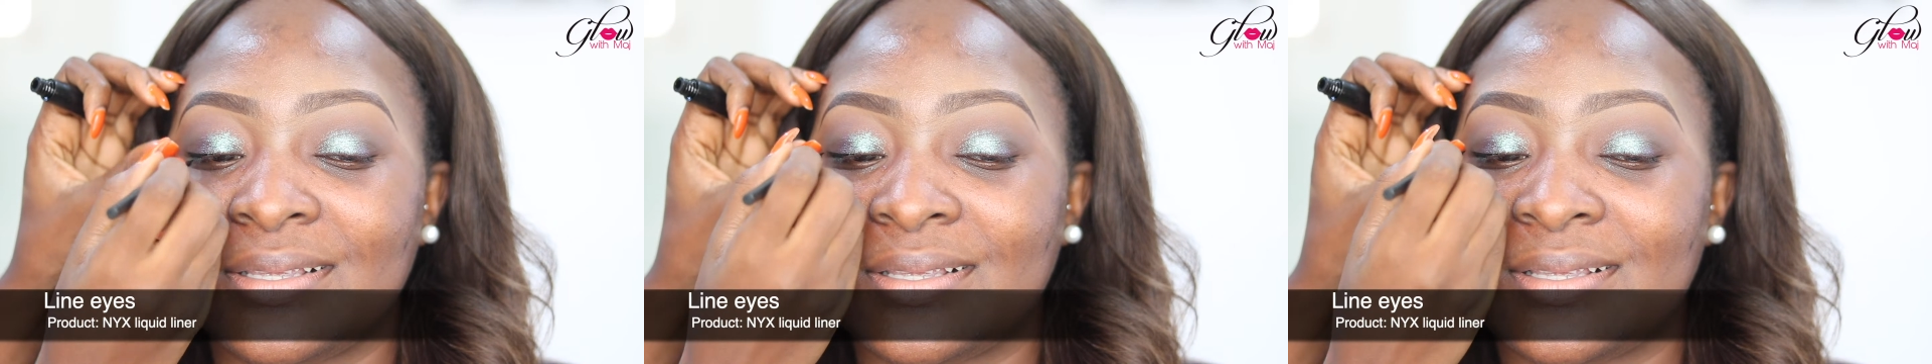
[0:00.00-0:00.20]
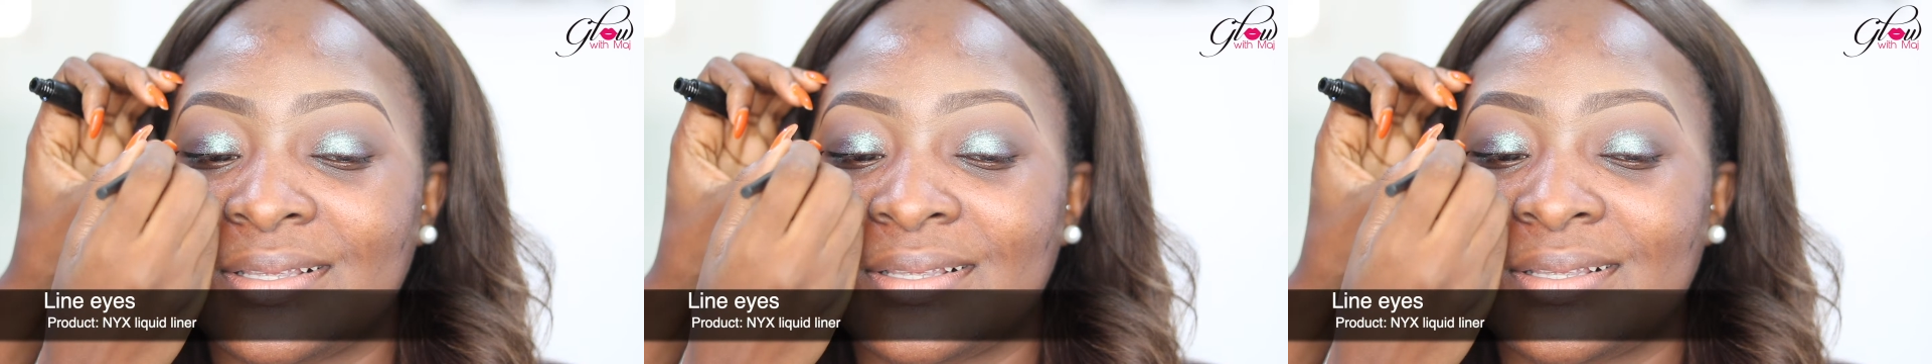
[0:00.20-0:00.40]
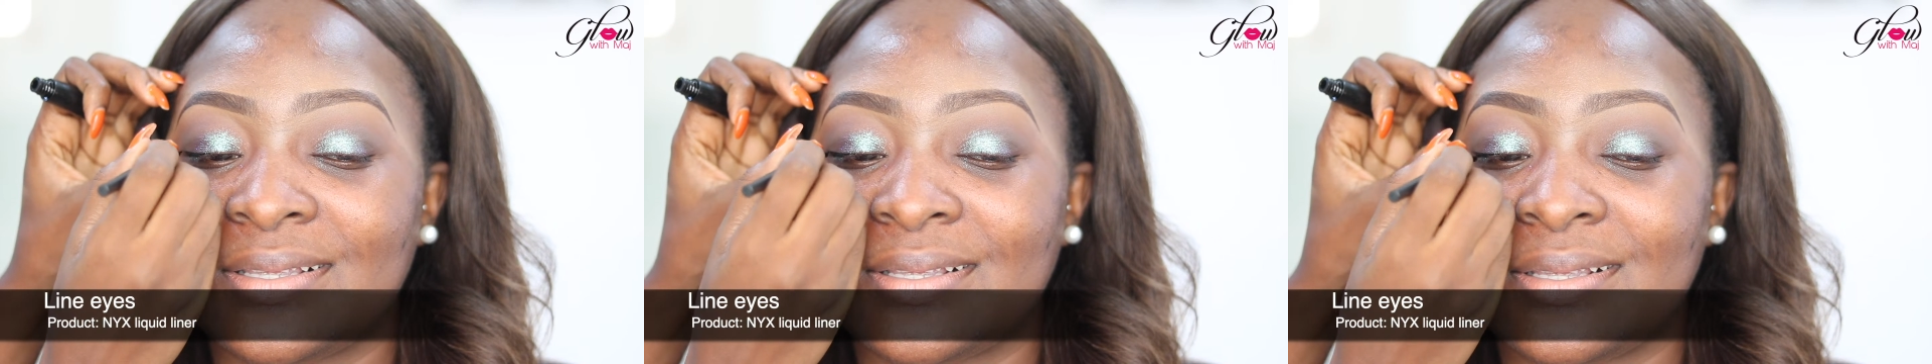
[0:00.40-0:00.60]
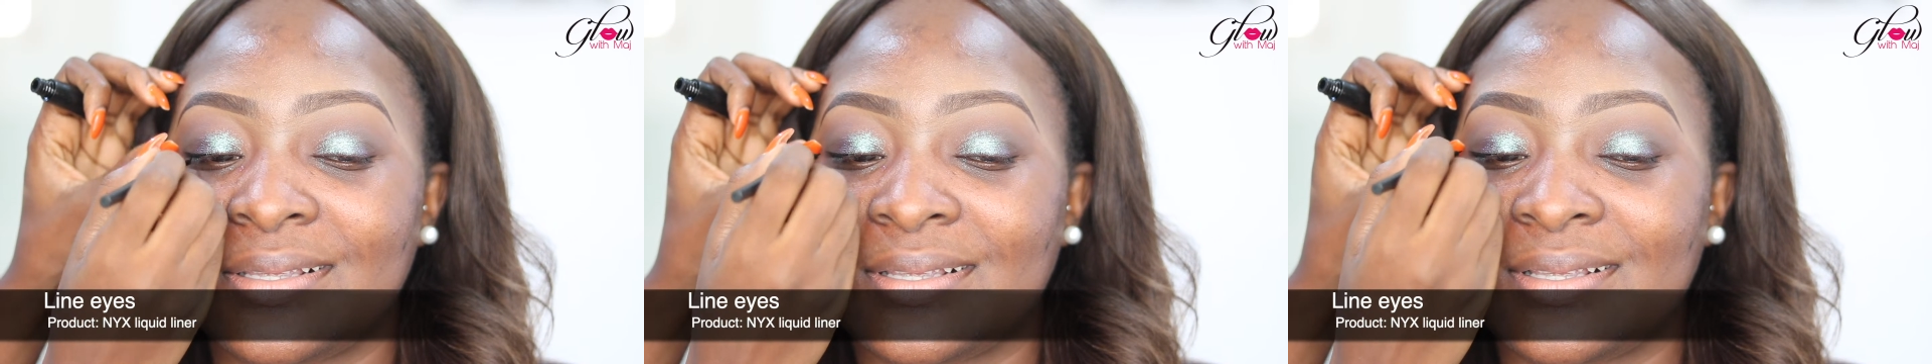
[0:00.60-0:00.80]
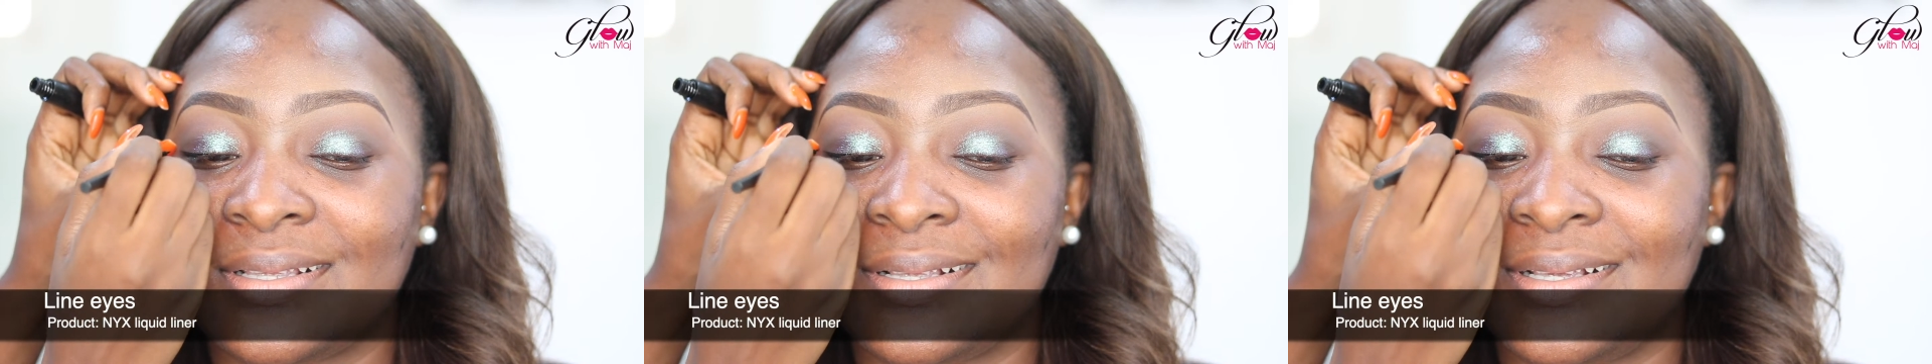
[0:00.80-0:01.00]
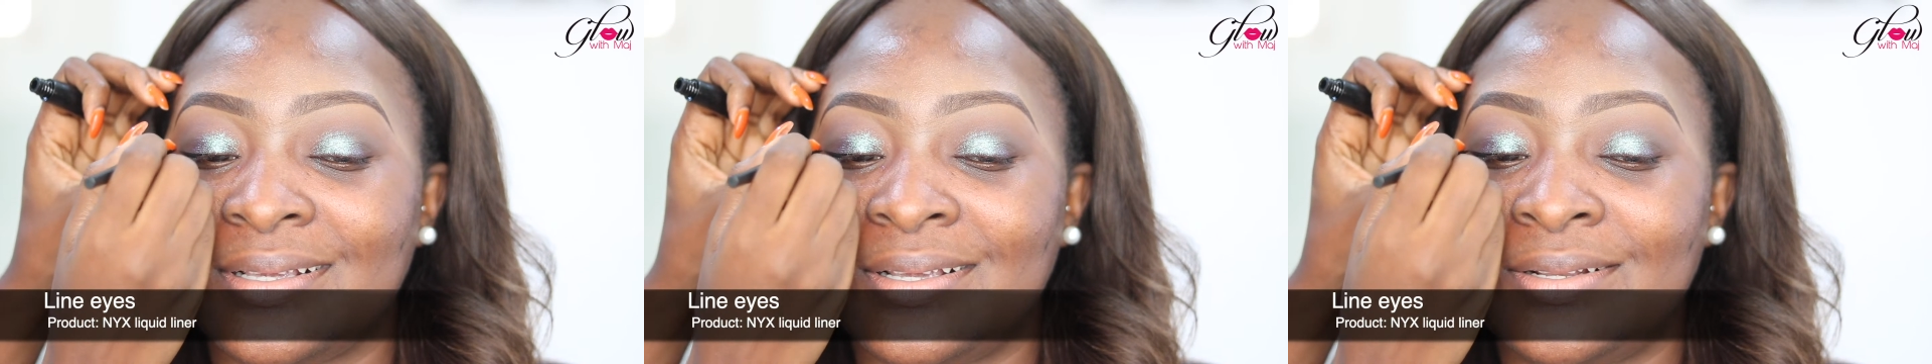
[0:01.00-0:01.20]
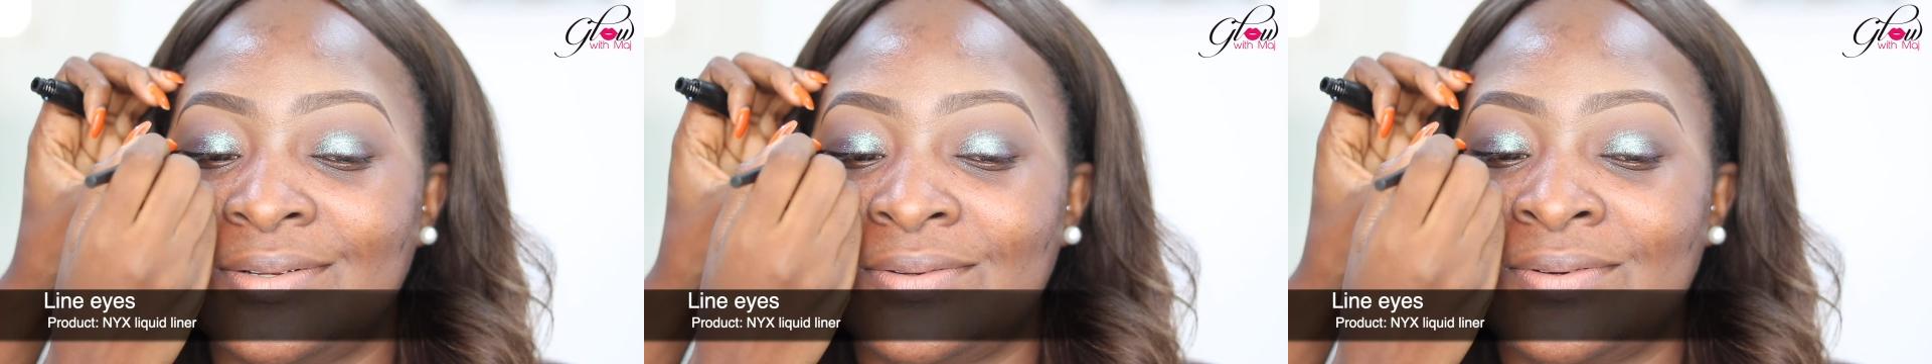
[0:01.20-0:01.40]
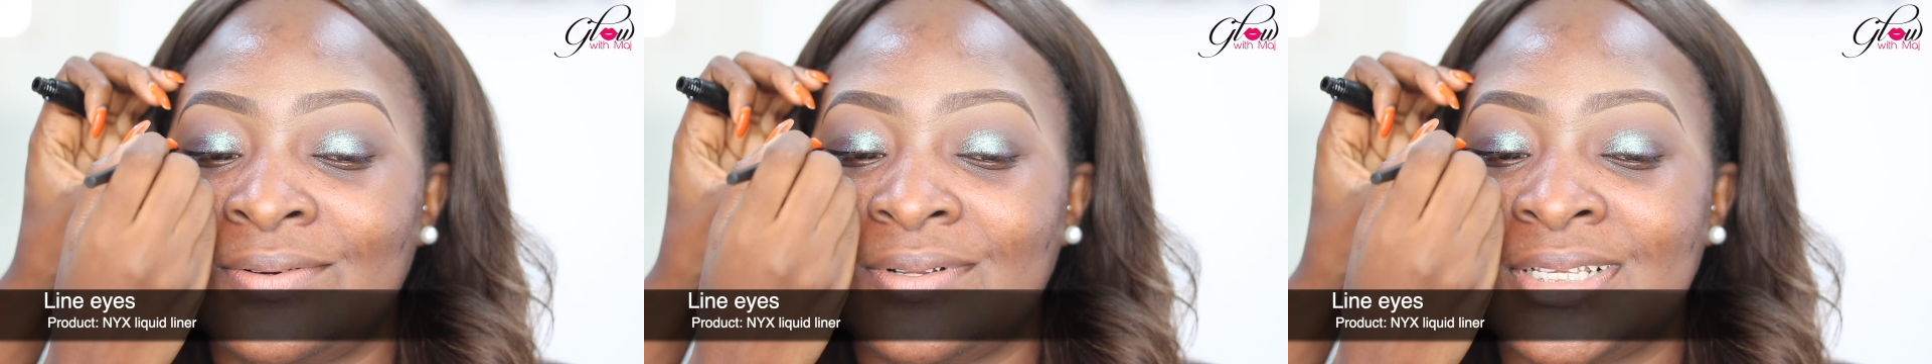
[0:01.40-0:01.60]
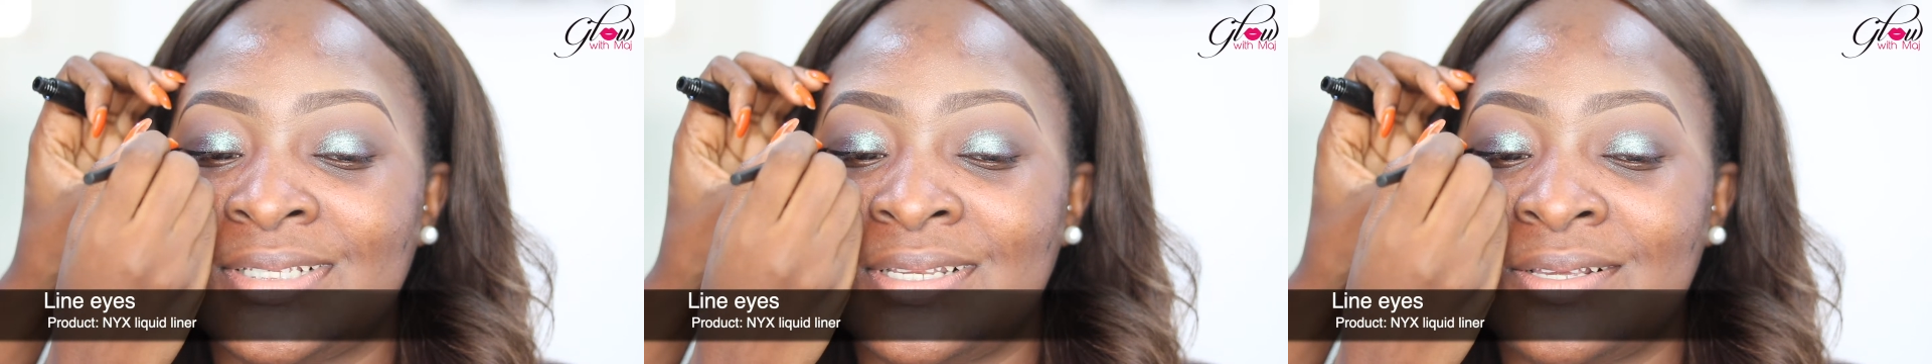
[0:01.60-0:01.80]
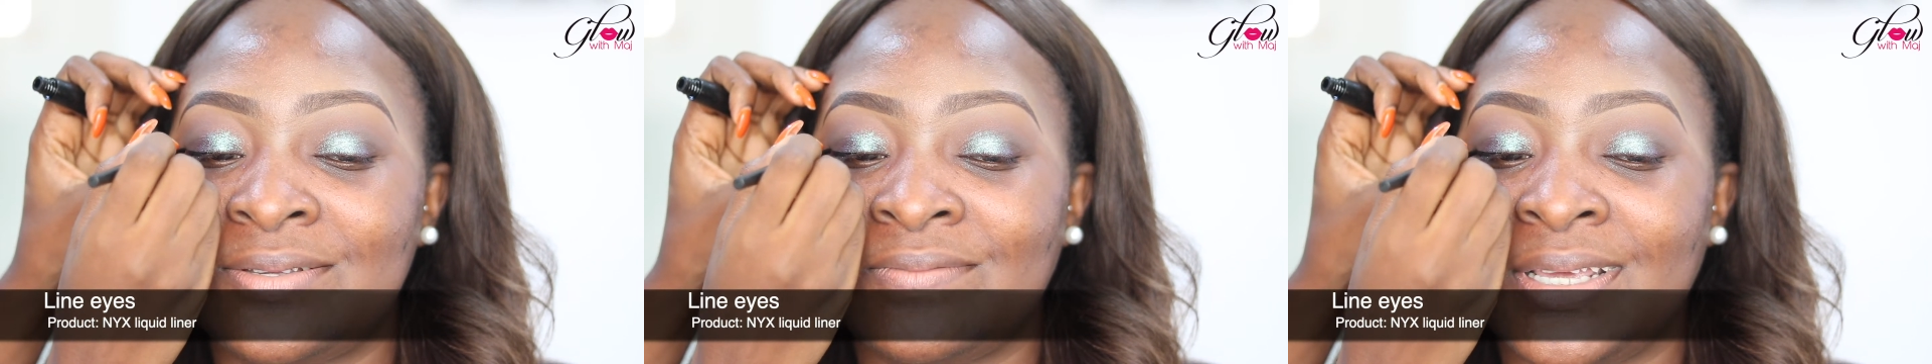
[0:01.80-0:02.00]
And then I'm lining her
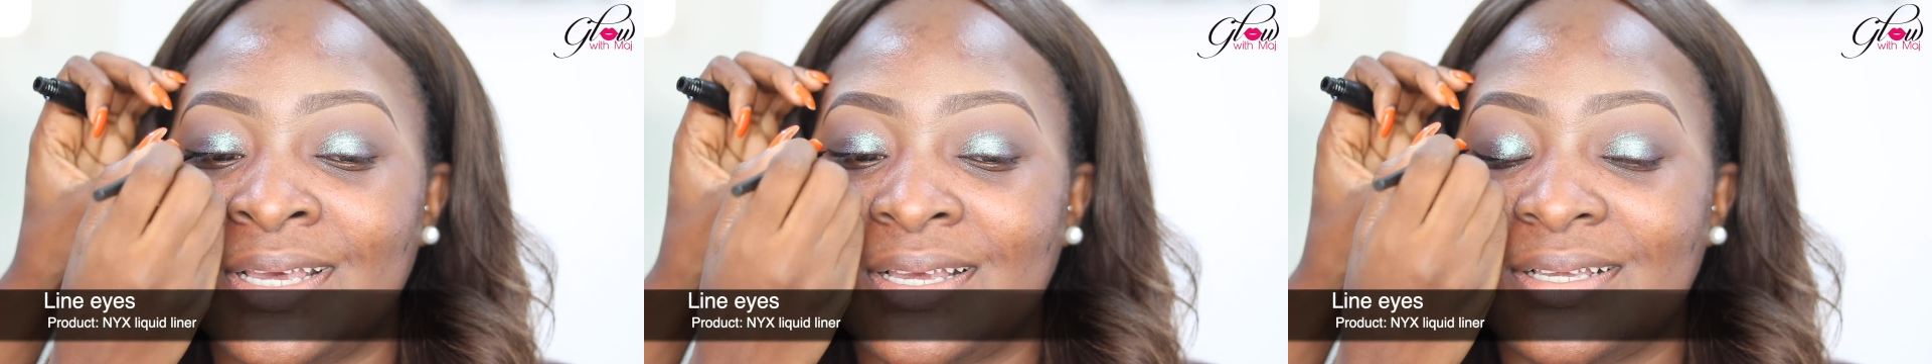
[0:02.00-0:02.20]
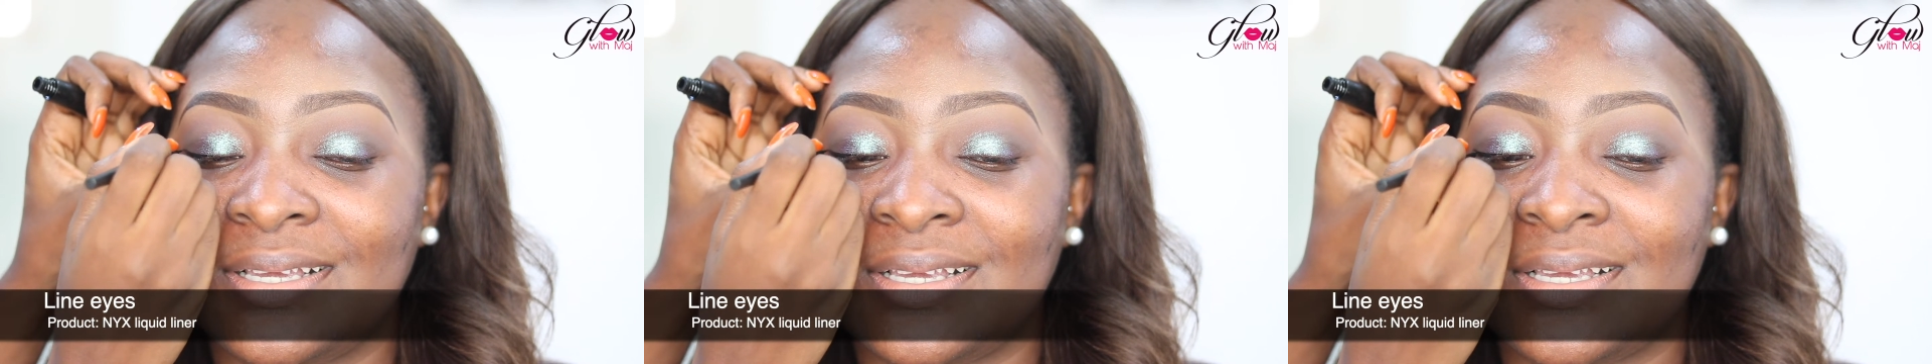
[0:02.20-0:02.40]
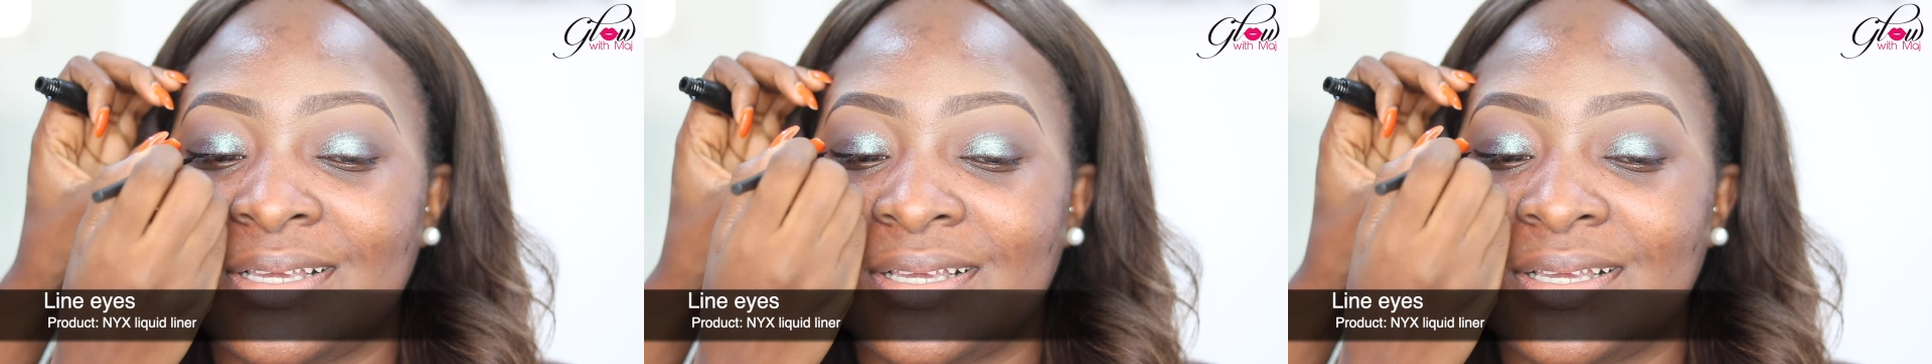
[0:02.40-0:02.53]
beautiful eyes.